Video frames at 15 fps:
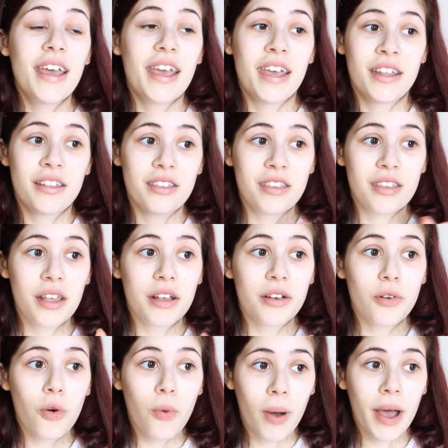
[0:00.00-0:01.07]
It's
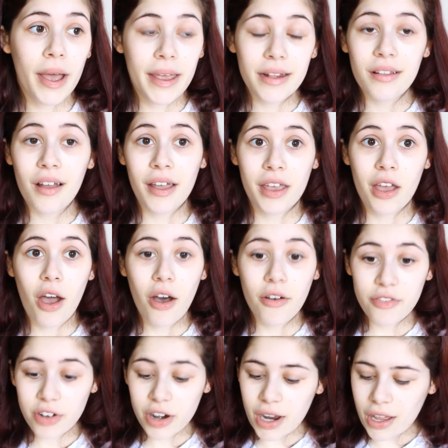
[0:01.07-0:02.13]
quite light
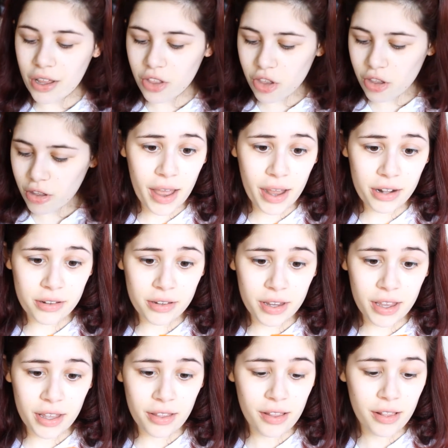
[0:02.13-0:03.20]
coverage and
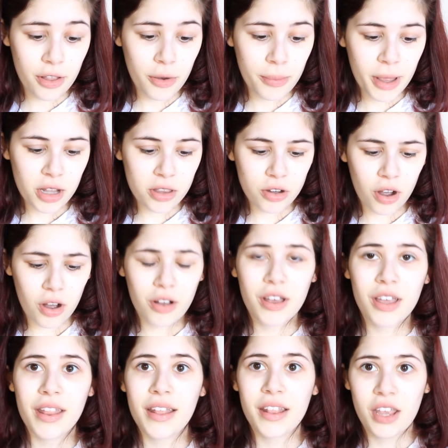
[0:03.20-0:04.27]
it's a little bit darker
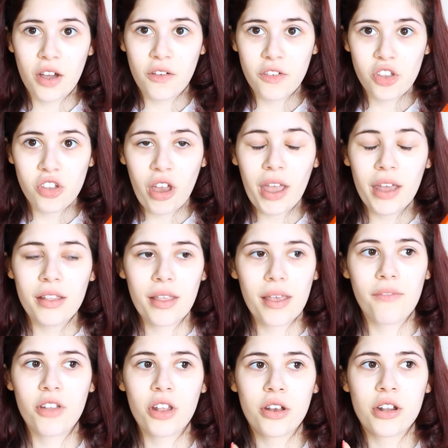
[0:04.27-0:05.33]
than the other shades,
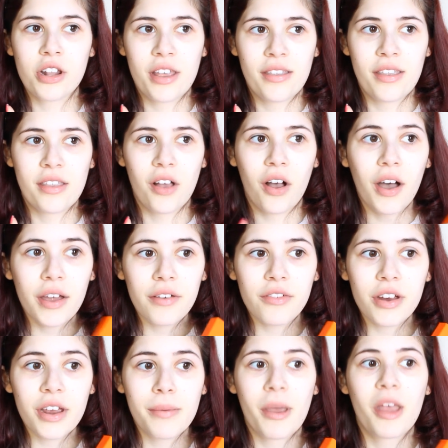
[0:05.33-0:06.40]
even though this is
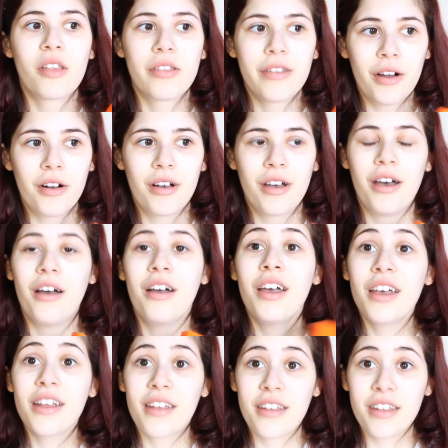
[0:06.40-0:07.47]
ivory, but it's darker
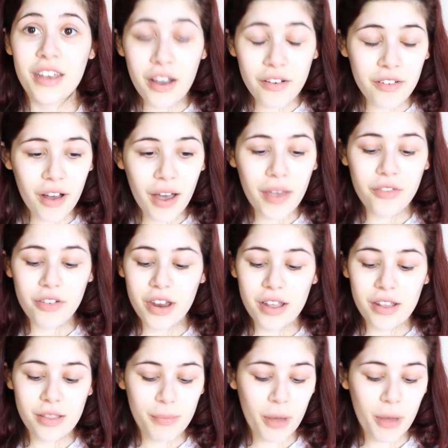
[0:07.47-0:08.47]
than the other ivories.